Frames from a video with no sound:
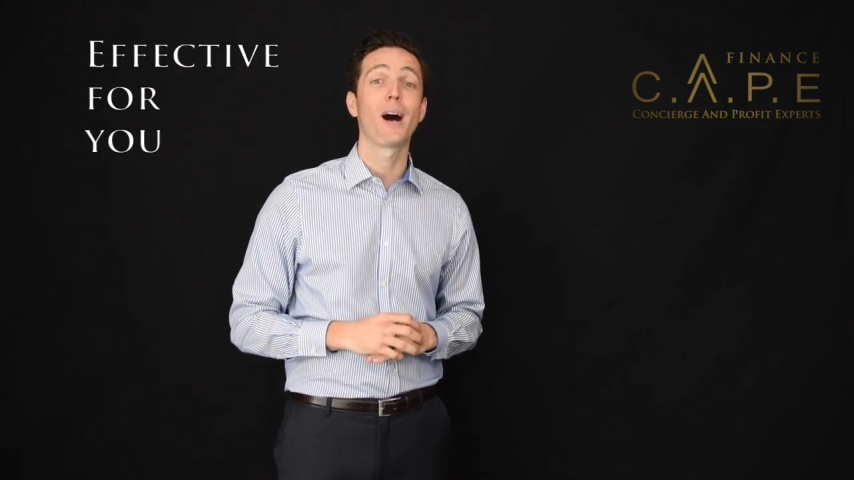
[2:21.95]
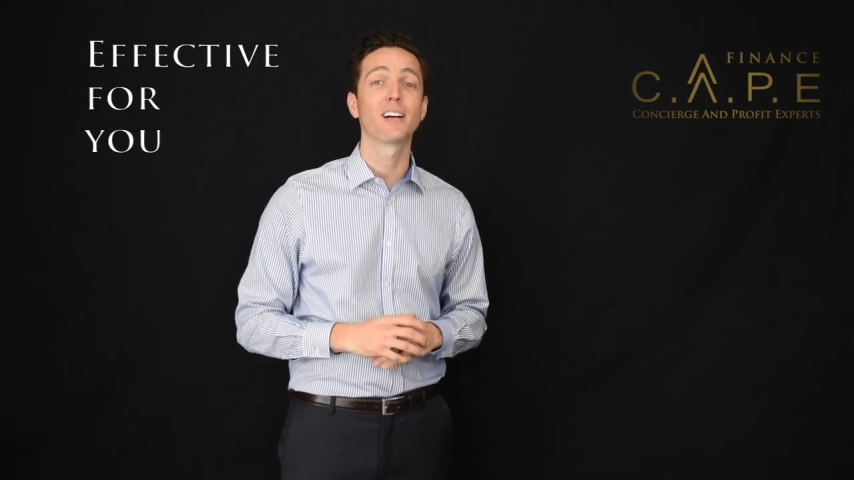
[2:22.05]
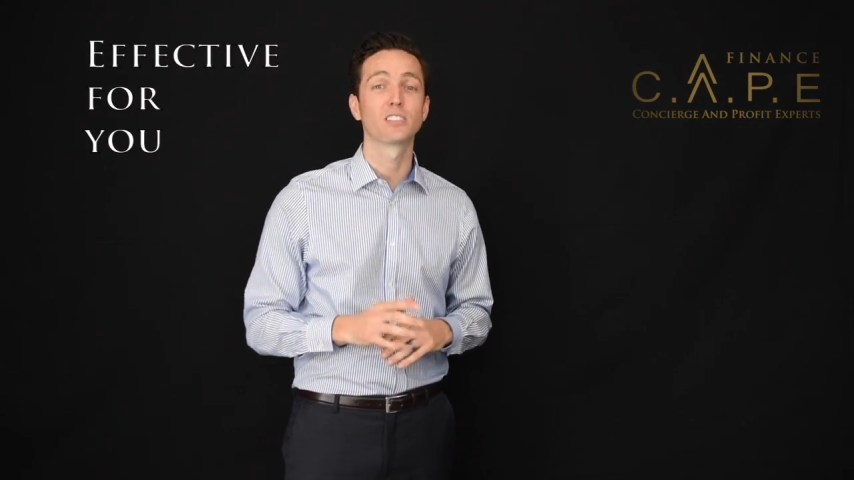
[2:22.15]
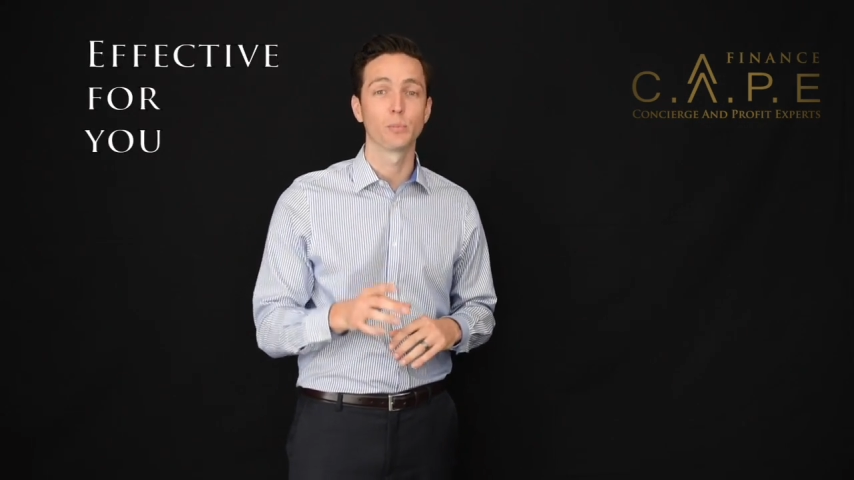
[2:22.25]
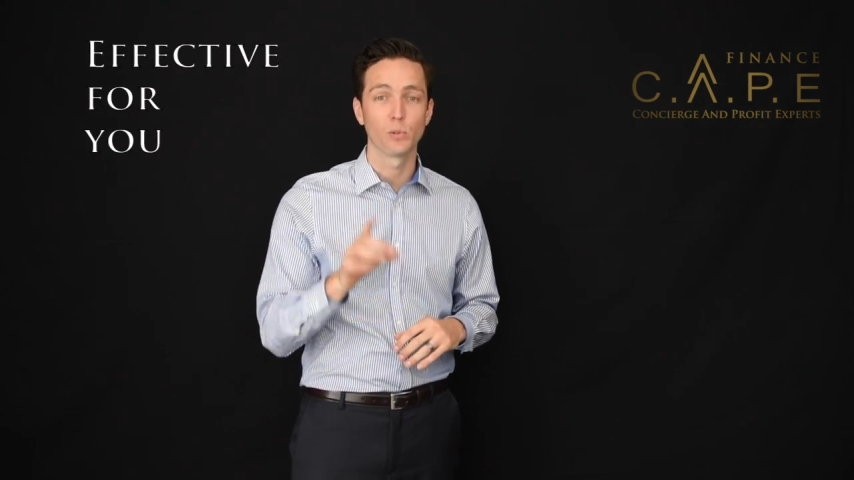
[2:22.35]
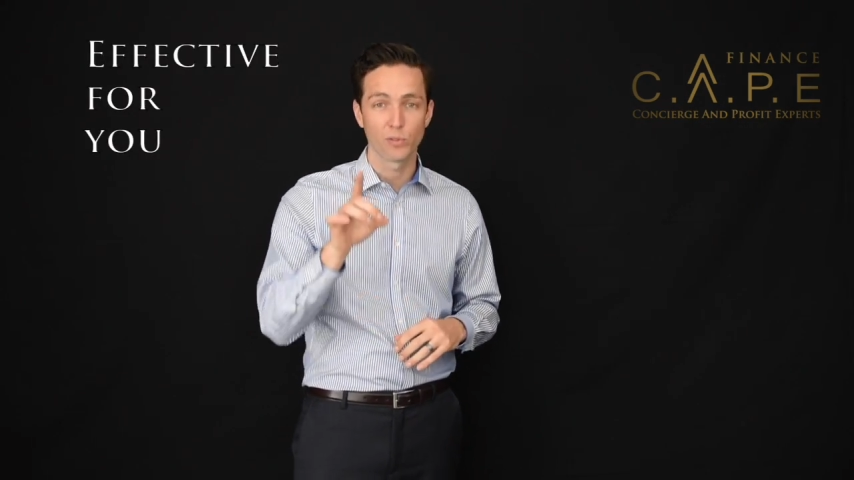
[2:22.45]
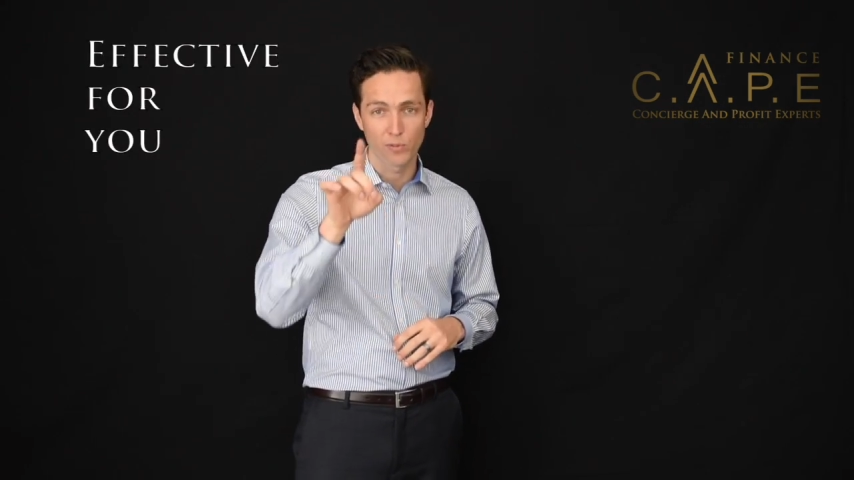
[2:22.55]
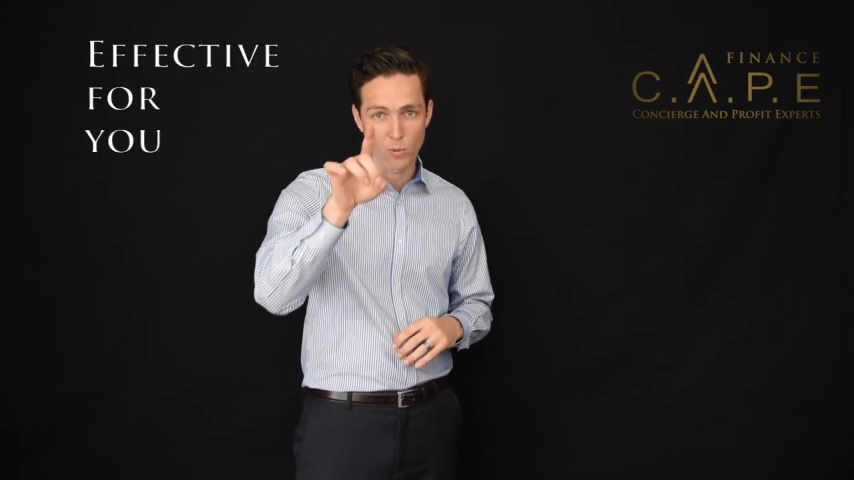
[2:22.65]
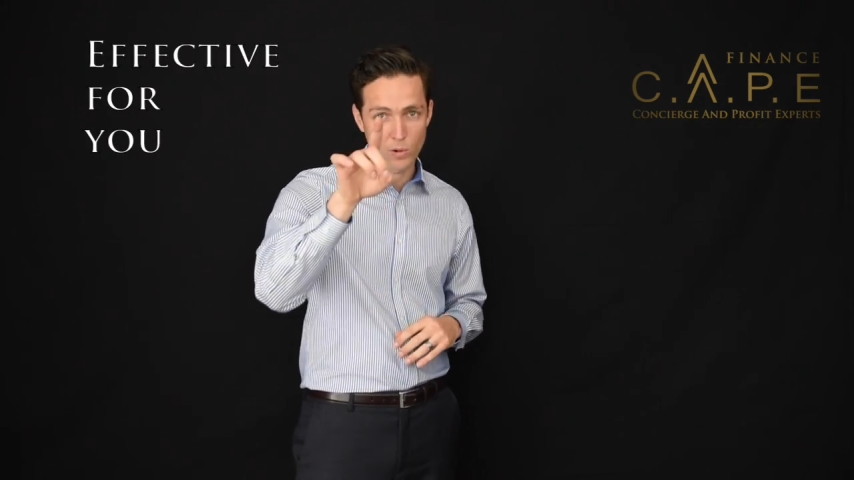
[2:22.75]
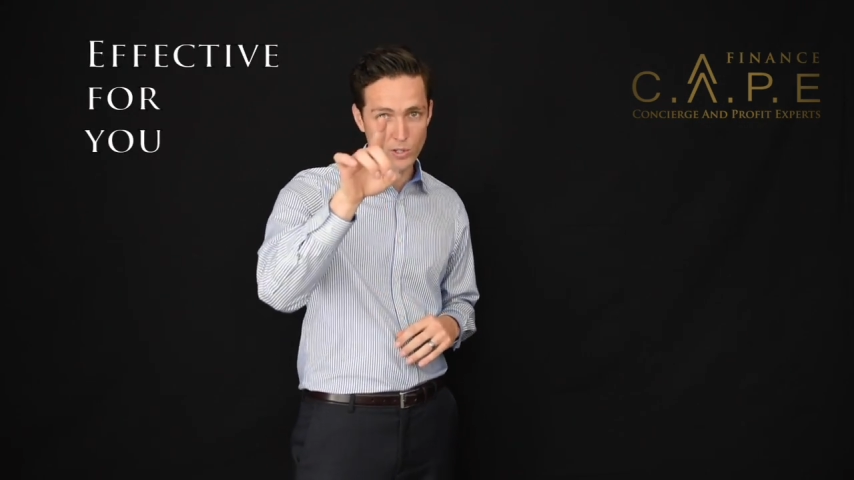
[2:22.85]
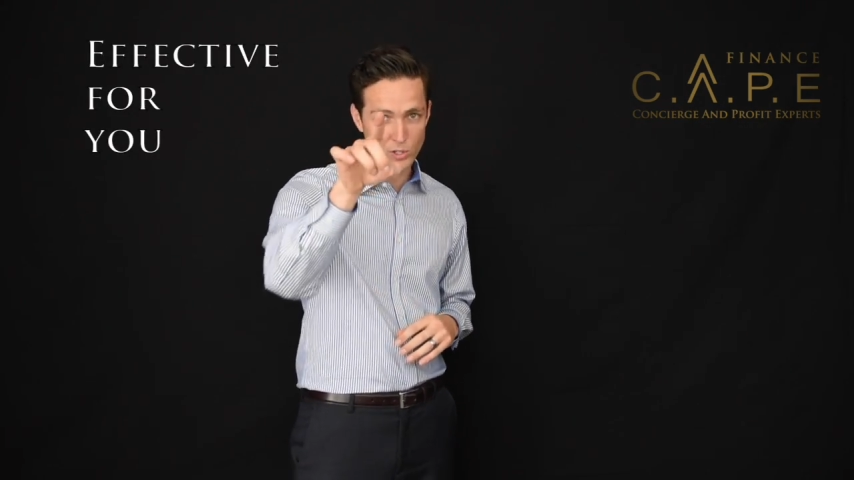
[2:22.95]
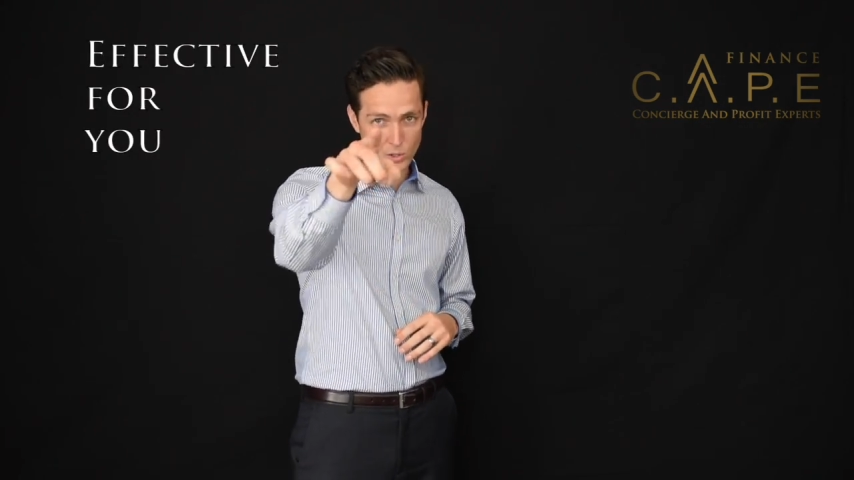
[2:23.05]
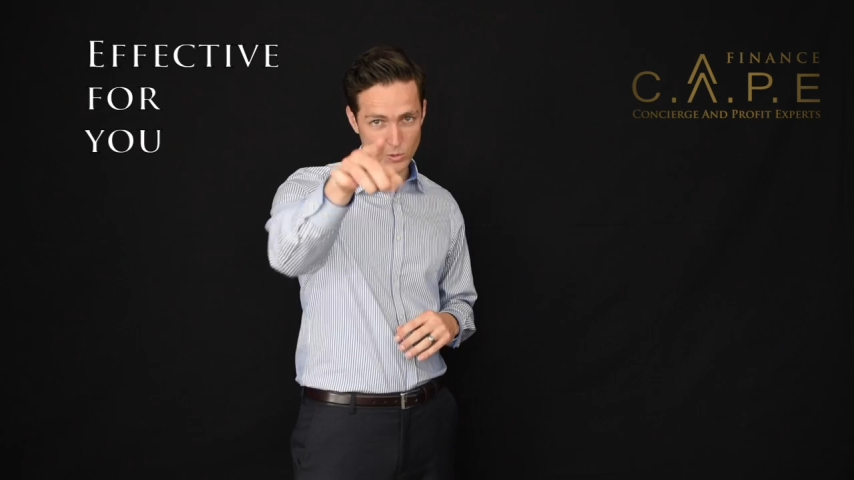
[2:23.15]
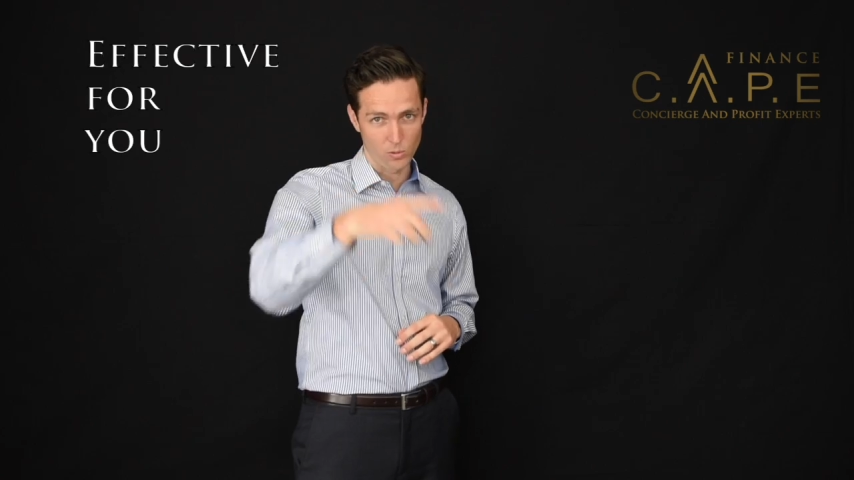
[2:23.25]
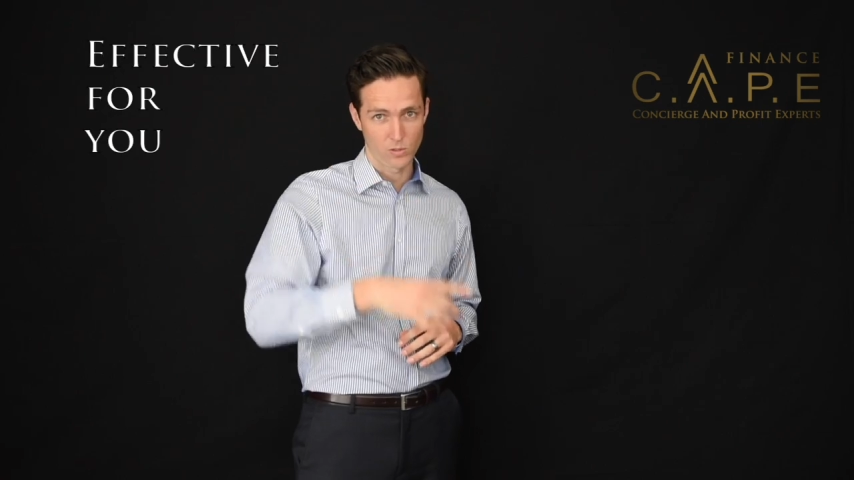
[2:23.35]
possible for
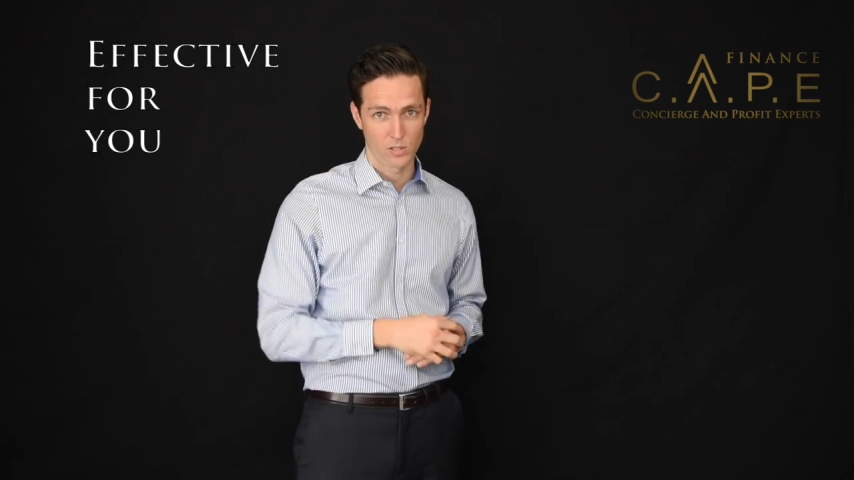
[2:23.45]
you.